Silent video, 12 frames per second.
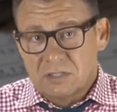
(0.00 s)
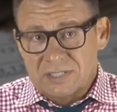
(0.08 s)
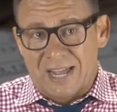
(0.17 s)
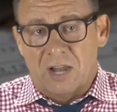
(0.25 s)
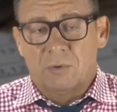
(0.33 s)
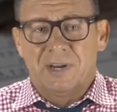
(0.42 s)

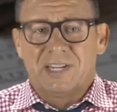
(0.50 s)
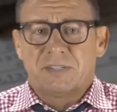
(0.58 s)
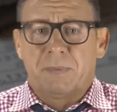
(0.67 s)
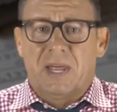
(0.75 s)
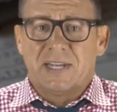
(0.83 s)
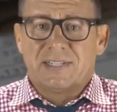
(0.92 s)
salary
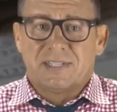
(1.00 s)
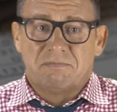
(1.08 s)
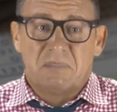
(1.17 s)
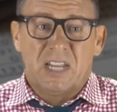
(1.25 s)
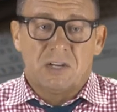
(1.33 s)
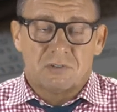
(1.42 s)
expense
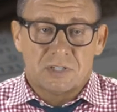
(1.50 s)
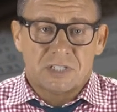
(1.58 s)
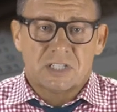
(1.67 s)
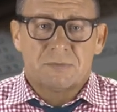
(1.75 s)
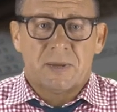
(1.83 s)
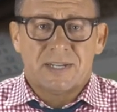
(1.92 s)
and interest
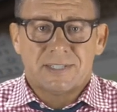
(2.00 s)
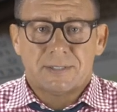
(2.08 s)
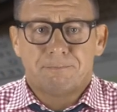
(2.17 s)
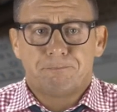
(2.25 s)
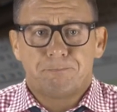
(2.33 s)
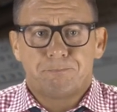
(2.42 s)
expense.